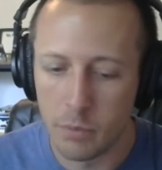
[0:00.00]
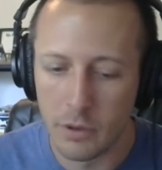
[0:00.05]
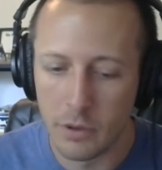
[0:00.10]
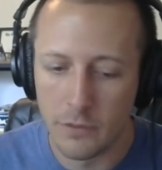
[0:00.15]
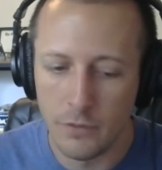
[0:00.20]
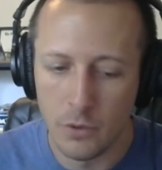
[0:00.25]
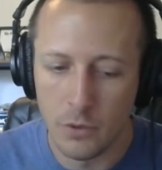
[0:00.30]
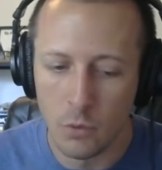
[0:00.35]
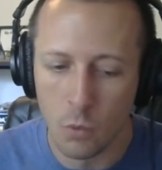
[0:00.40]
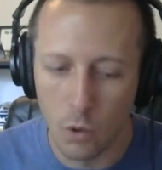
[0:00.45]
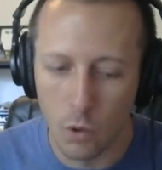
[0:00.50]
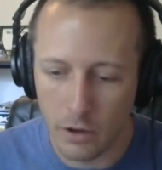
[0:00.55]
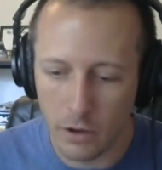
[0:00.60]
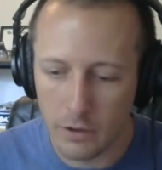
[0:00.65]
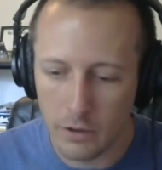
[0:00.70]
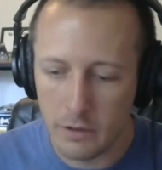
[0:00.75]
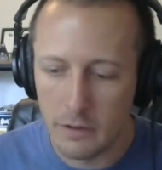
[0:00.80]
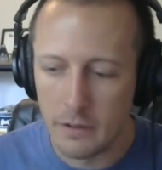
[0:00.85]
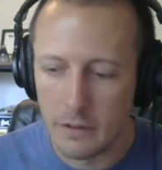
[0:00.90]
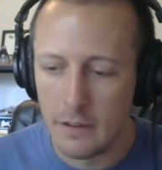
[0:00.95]
but if you
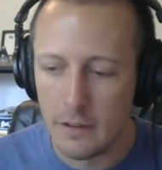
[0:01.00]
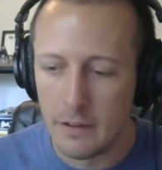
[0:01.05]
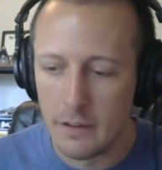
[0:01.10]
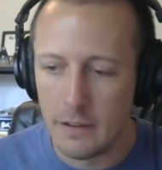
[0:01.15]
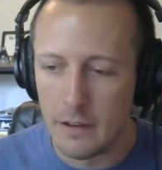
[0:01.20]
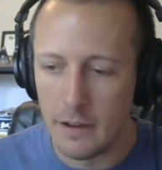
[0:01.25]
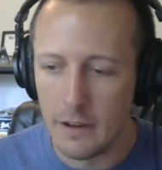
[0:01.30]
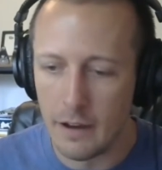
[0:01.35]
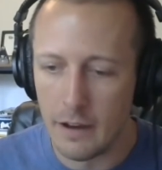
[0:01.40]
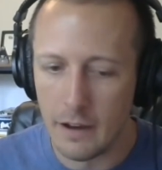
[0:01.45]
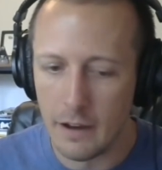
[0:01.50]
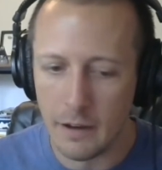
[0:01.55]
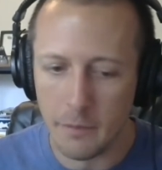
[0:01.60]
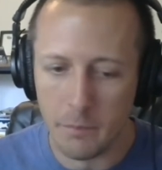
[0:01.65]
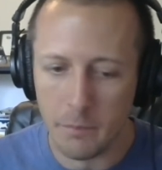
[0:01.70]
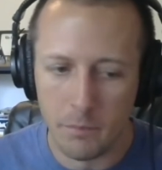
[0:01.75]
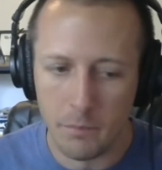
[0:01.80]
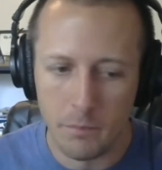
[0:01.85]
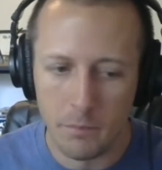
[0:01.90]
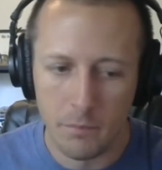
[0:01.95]
weren't,
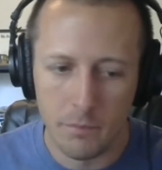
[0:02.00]
um,